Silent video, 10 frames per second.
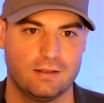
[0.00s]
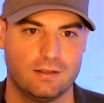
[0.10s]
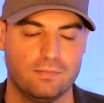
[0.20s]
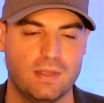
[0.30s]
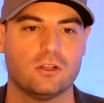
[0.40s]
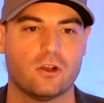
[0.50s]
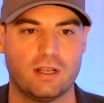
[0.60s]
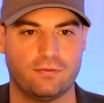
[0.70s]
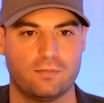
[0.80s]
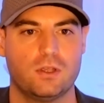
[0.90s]
me
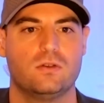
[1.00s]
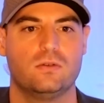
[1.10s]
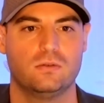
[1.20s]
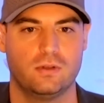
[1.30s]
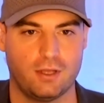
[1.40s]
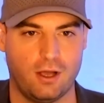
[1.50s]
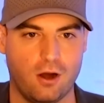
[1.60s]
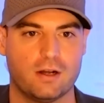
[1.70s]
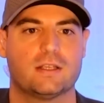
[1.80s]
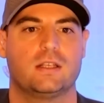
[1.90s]
learning from you, the
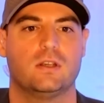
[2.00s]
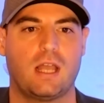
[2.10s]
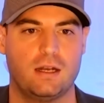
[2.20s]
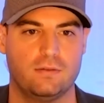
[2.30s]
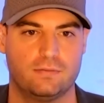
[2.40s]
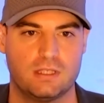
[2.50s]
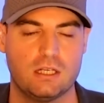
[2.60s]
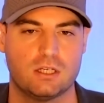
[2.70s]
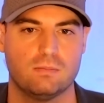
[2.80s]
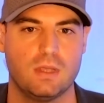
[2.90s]
artist, and you kind of
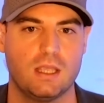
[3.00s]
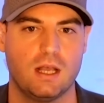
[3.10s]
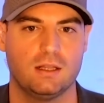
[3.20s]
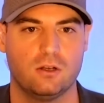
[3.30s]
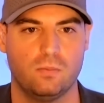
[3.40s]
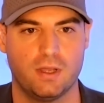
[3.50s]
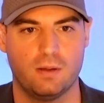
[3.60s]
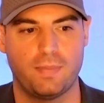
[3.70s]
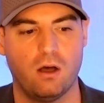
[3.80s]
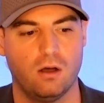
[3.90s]
teaching me a little bit
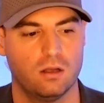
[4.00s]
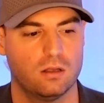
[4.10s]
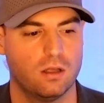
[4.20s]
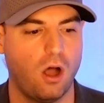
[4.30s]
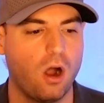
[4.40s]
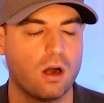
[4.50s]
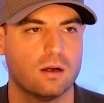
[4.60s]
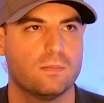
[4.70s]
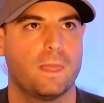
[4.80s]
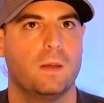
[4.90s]
about art.